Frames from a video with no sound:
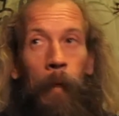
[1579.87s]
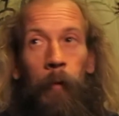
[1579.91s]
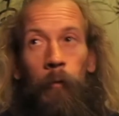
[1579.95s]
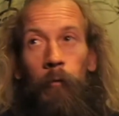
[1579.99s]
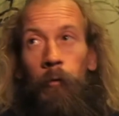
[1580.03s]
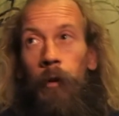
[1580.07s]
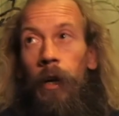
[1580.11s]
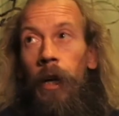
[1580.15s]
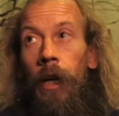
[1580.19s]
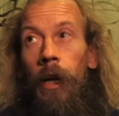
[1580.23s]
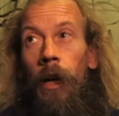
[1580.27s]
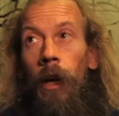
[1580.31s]

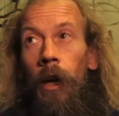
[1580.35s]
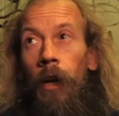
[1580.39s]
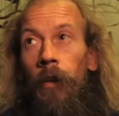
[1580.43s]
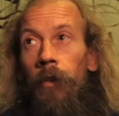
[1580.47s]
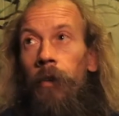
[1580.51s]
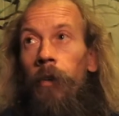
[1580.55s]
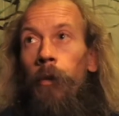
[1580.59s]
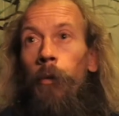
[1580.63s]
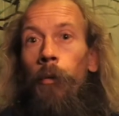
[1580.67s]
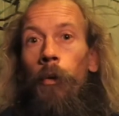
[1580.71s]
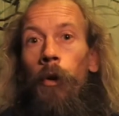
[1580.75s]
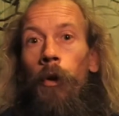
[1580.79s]

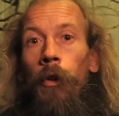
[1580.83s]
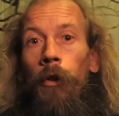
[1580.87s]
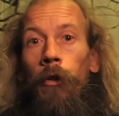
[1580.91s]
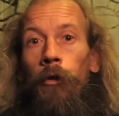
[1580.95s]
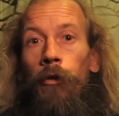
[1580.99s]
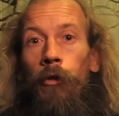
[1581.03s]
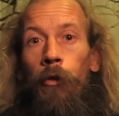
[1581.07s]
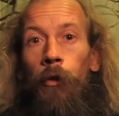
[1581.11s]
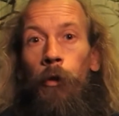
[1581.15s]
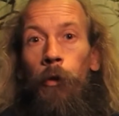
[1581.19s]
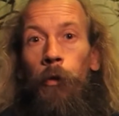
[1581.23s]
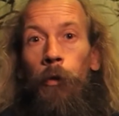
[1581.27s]
realizing what the
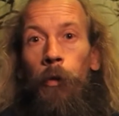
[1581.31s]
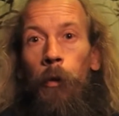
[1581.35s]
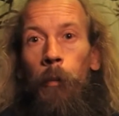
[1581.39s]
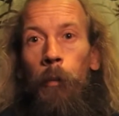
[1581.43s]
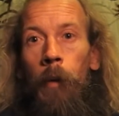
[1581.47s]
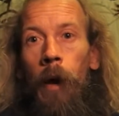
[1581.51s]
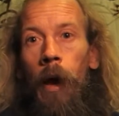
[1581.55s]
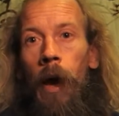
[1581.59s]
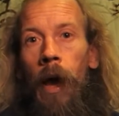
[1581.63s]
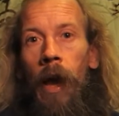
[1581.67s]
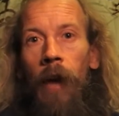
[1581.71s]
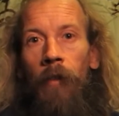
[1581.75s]
truth
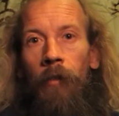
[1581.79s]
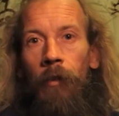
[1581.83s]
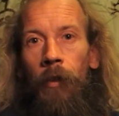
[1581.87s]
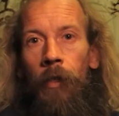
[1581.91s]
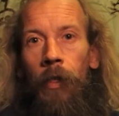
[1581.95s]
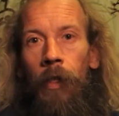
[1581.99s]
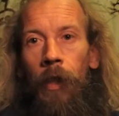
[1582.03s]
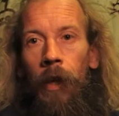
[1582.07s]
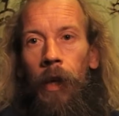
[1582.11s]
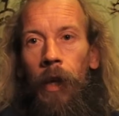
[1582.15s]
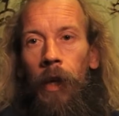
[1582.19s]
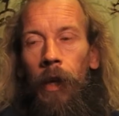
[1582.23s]
about
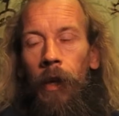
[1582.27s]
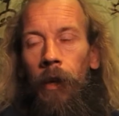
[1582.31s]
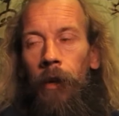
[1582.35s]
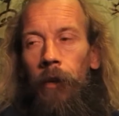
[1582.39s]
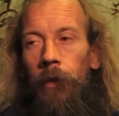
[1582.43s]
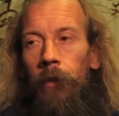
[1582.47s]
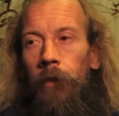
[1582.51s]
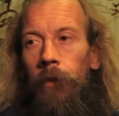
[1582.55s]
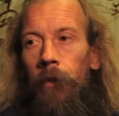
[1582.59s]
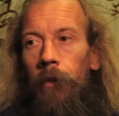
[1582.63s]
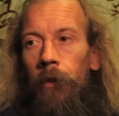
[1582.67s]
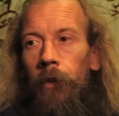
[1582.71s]
everything
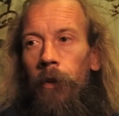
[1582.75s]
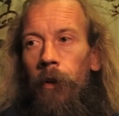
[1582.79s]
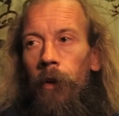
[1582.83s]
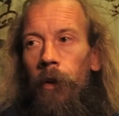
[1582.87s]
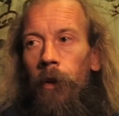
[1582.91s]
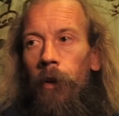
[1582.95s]
is.